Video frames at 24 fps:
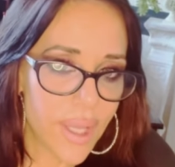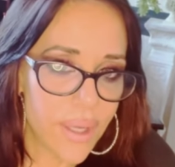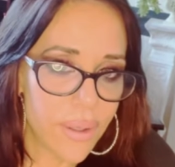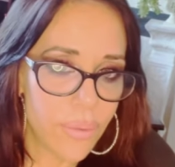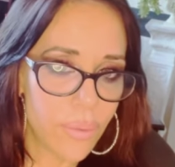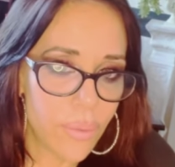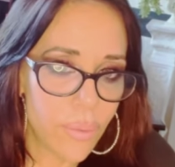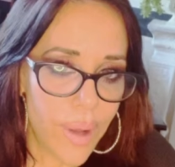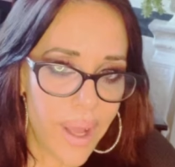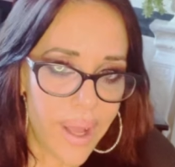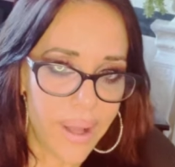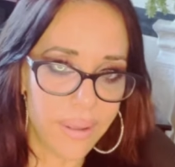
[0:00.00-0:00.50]

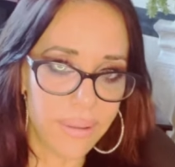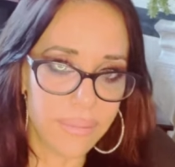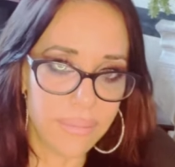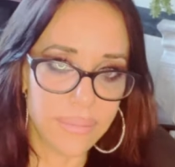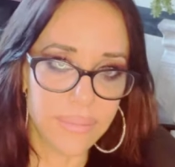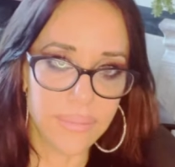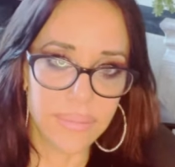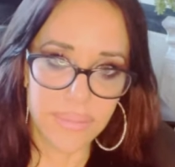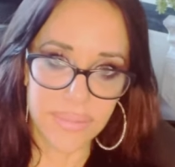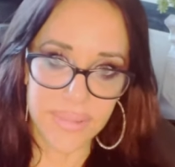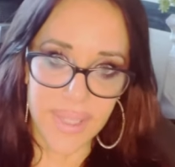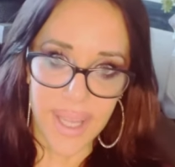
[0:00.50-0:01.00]
Well,
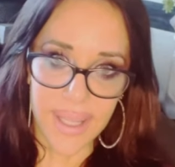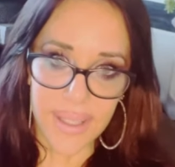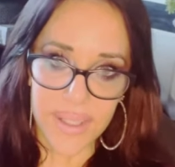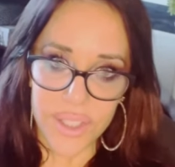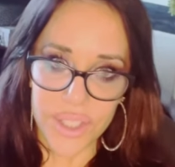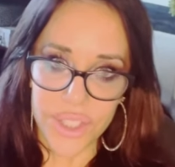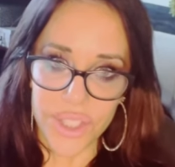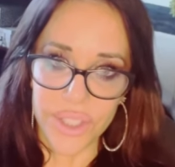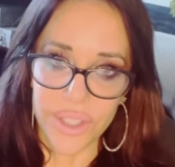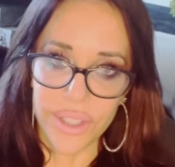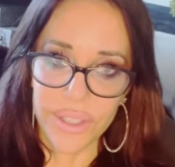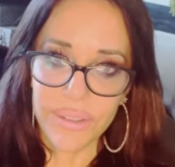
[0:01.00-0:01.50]

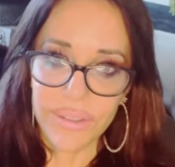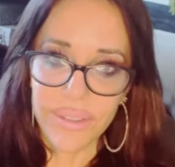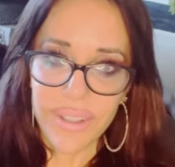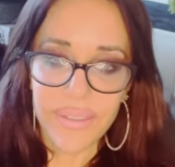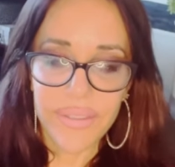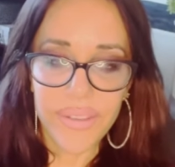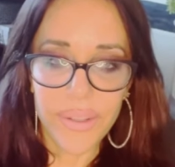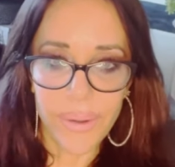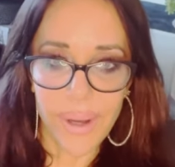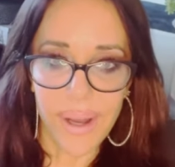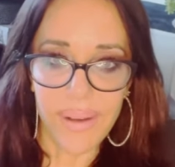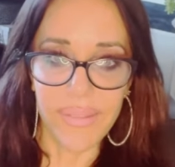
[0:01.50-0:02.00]
that's true if
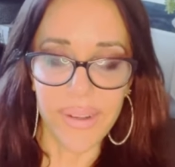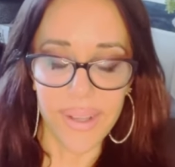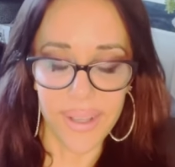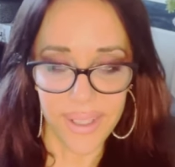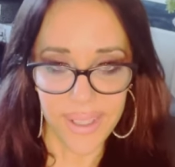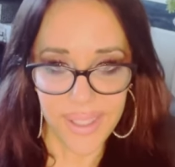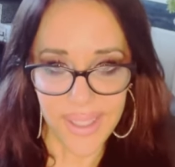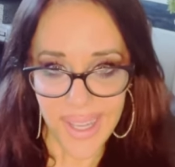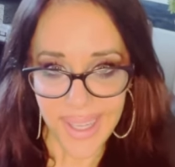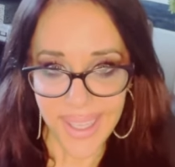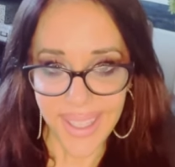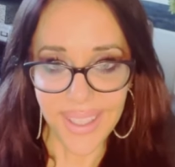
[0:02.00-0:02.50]
you have a
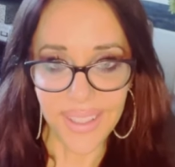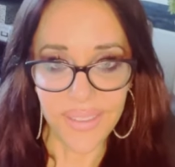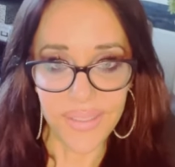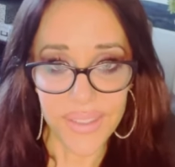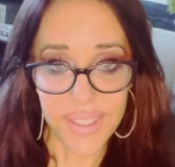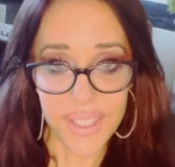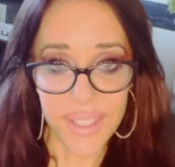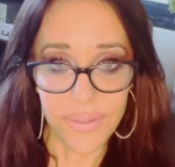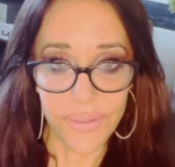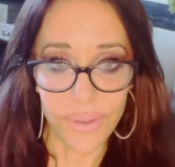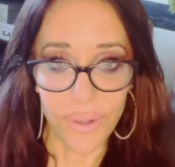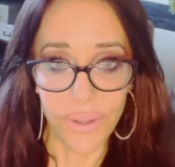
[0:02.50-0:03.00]
negative
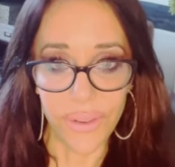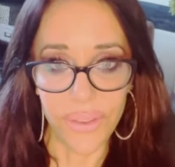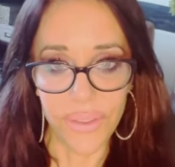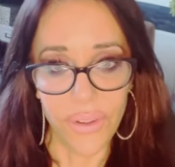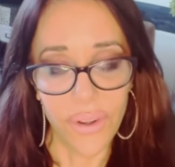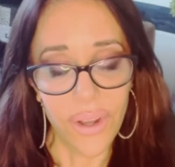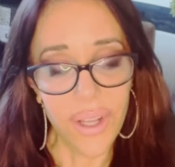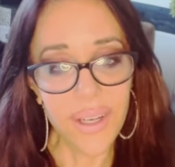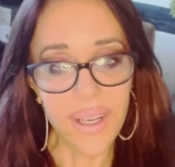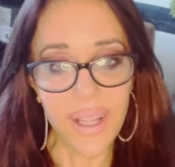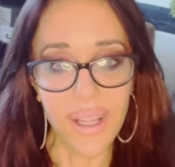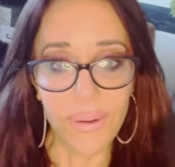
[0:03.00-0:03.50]
default
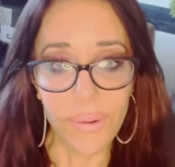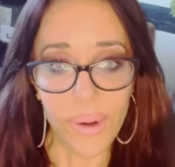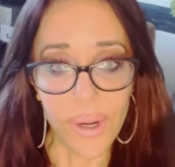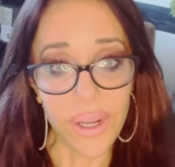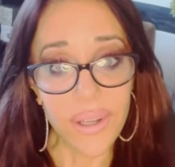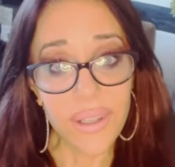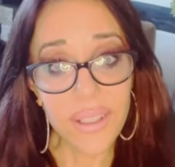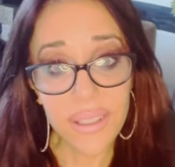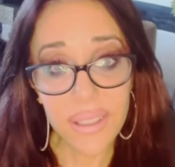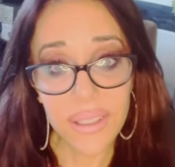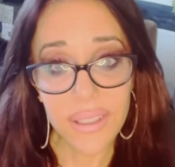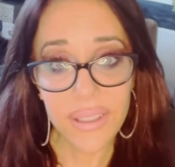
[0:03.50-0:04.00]
thought
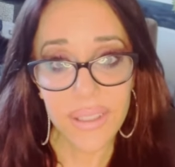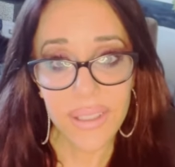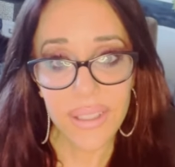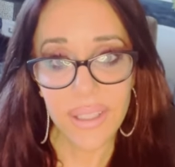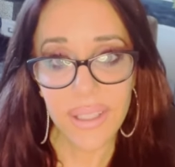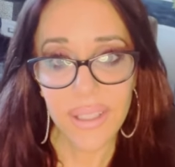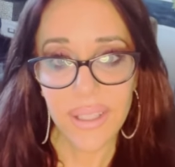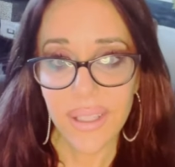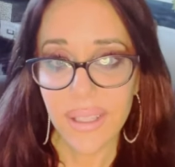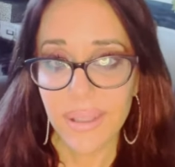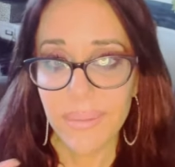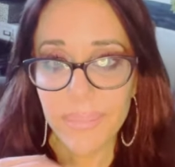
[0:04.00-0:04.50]
network.
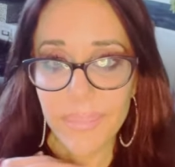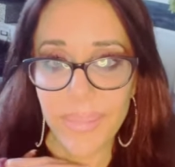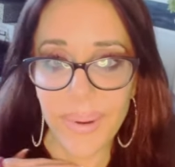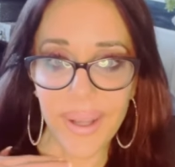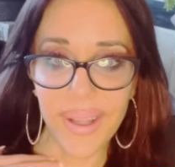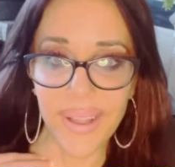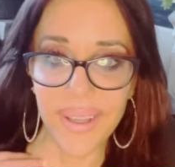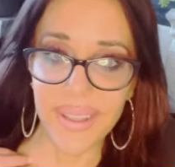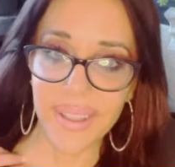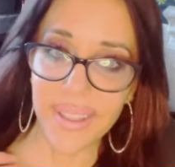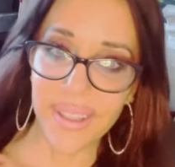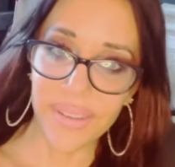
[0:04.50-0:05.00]

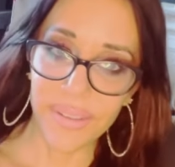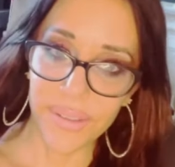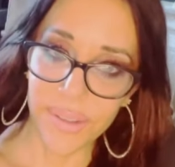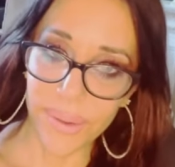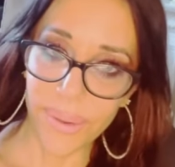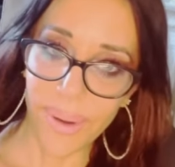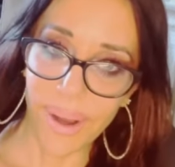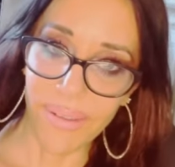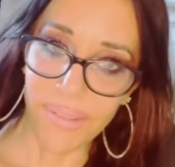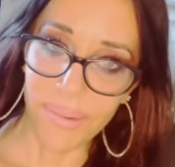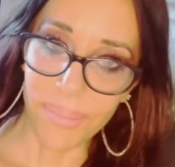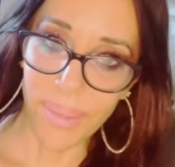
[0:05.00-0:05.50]
But if you
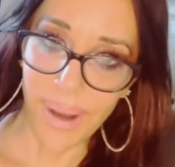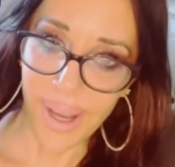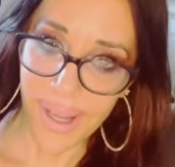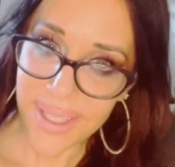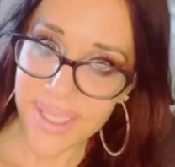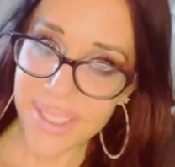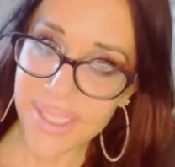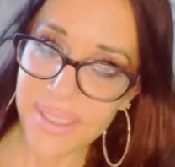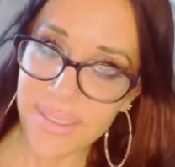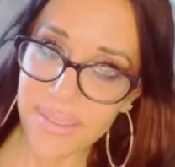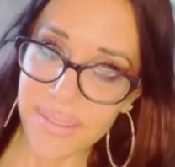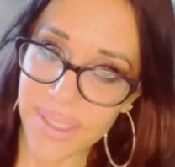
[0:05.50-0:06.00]
have a
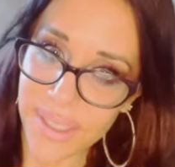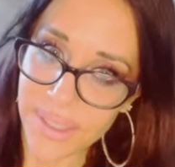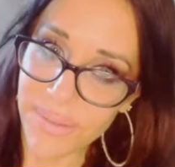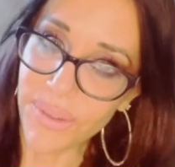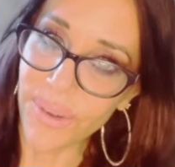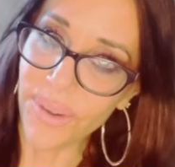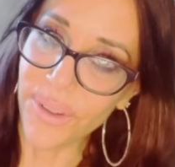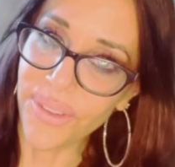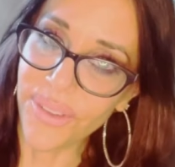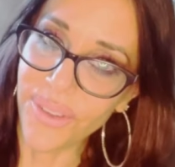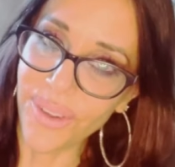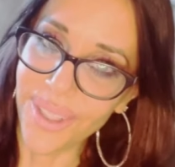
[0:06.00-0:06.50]
positive
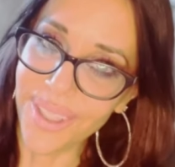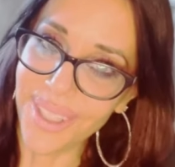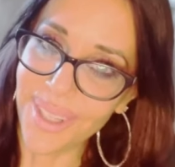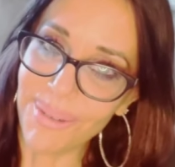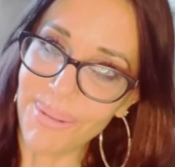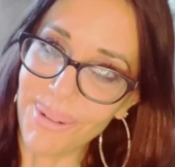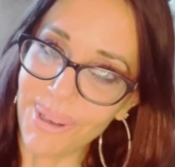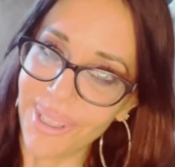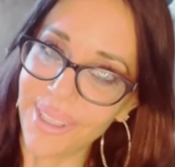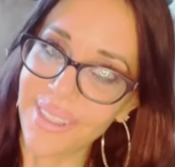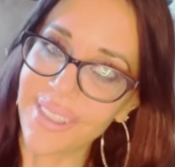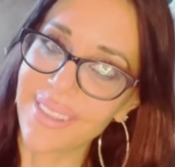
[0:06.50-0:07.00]
default thought
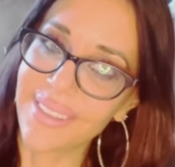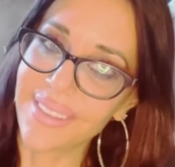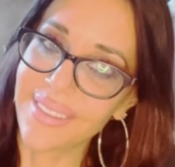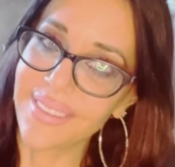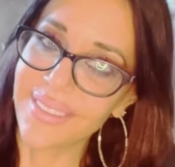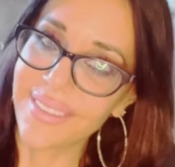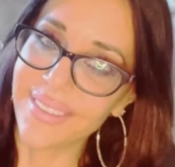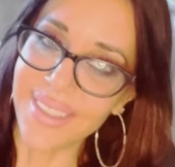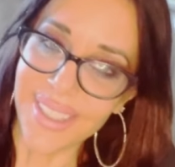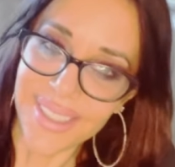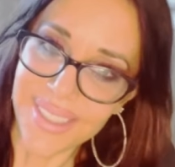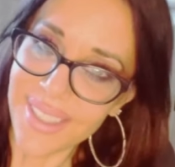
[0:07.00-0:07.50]
network,
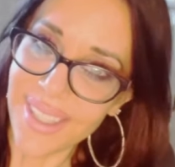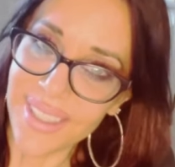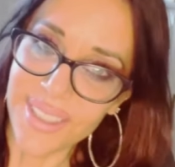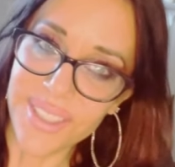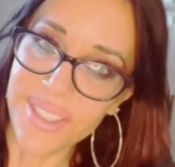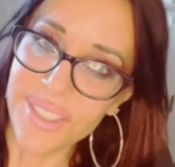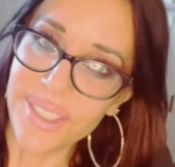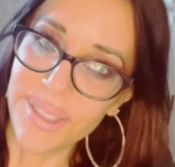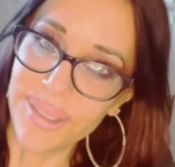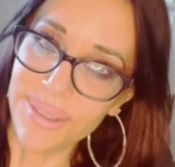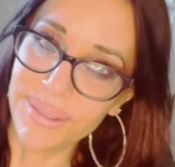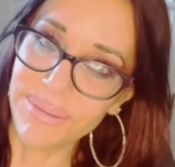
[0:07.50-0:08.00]
that's not
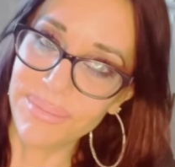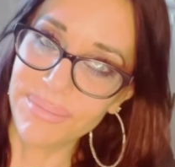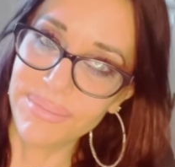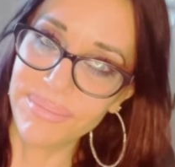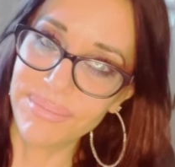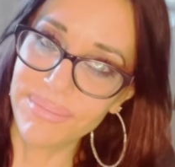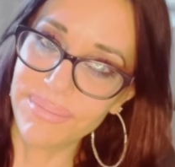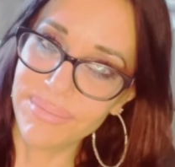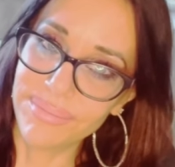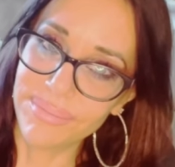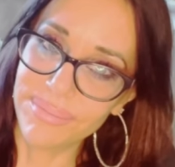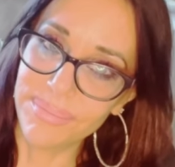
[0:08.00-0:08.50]
true.
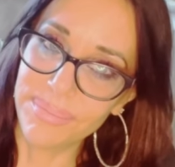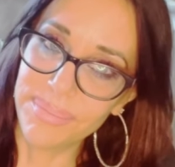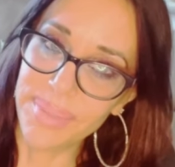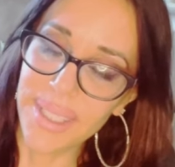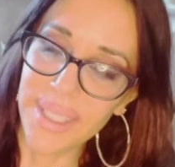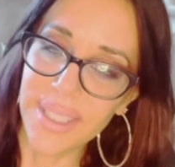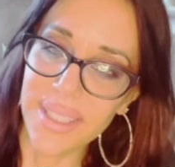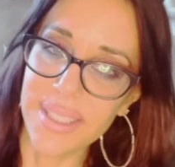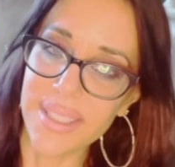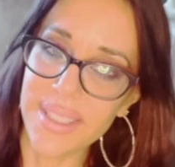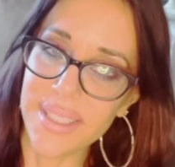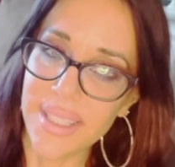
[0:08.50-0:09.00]

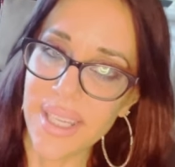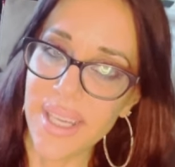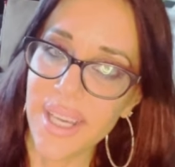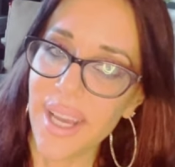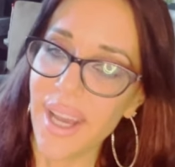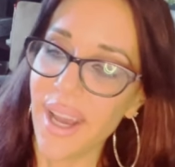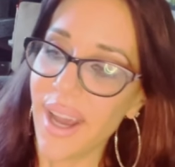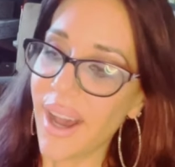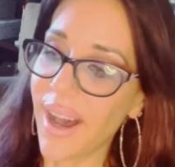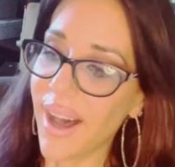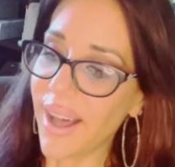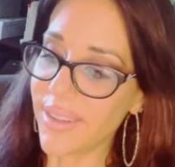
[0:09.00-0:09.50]
Because
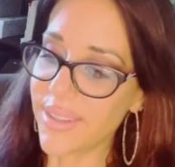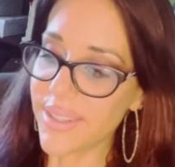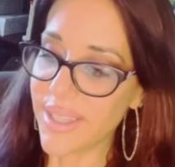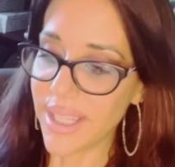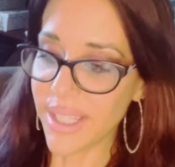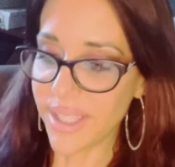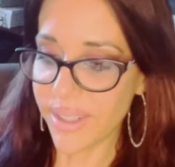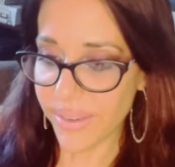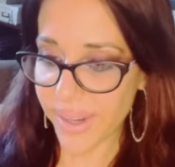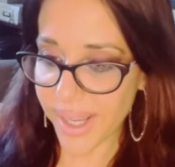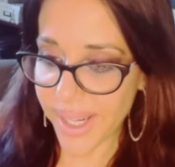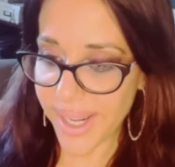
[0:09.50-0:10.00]
I'll tell
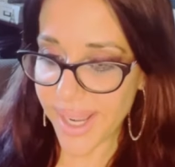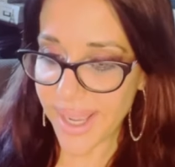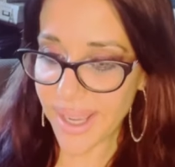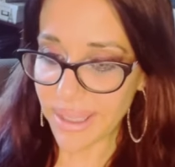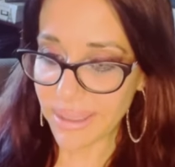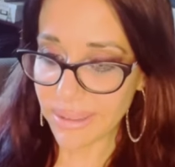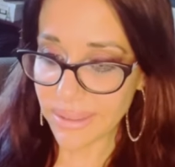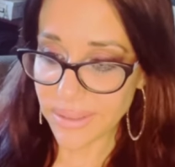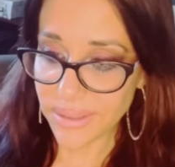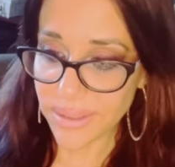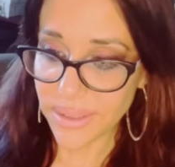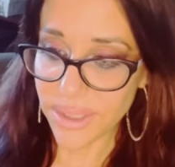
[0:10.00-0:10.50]
you right
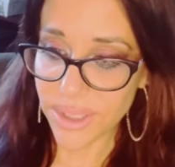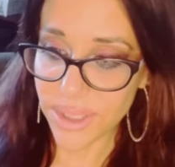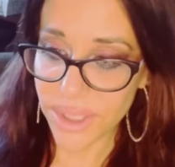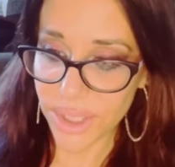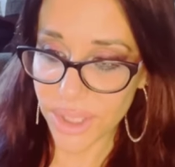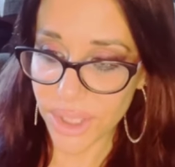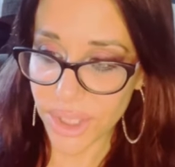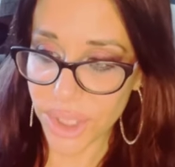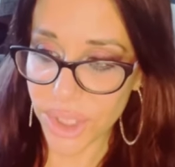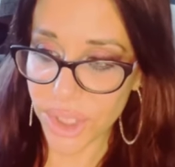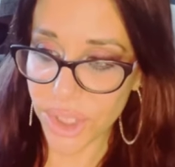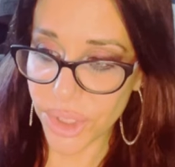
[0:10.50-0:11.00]
now,
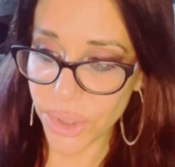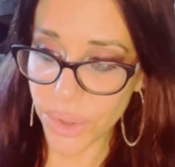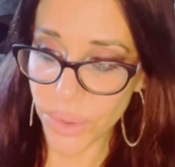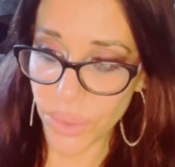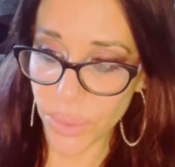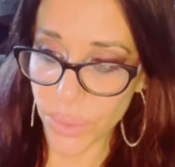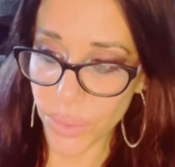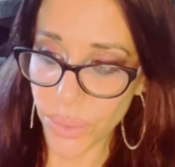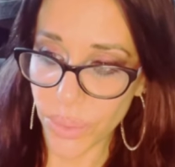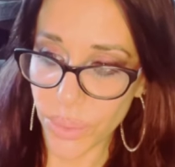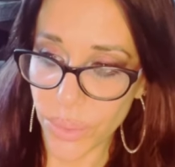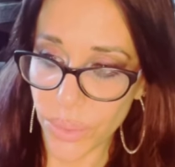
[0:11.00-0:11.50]
you